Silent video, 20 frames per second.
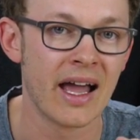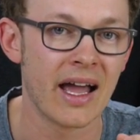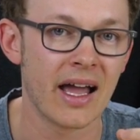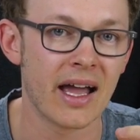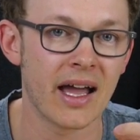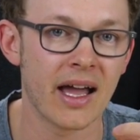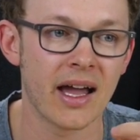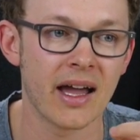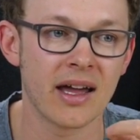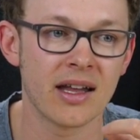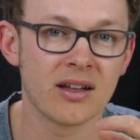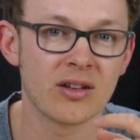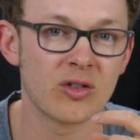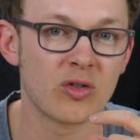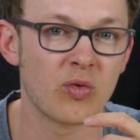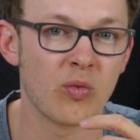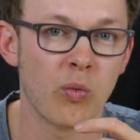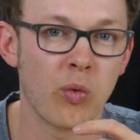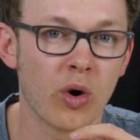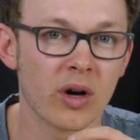
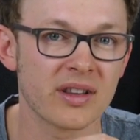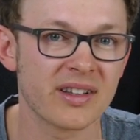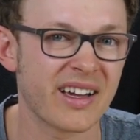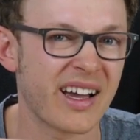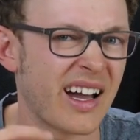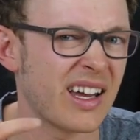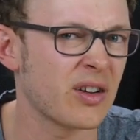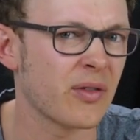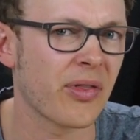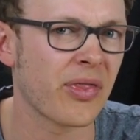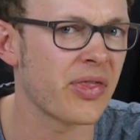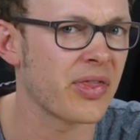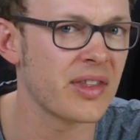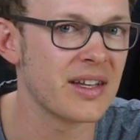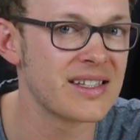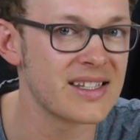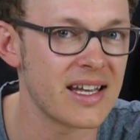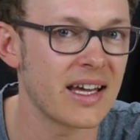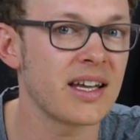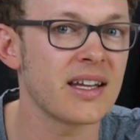and what kind of
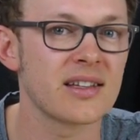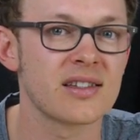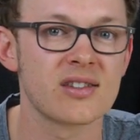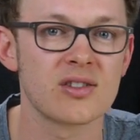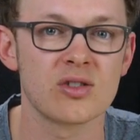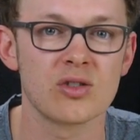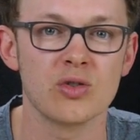settings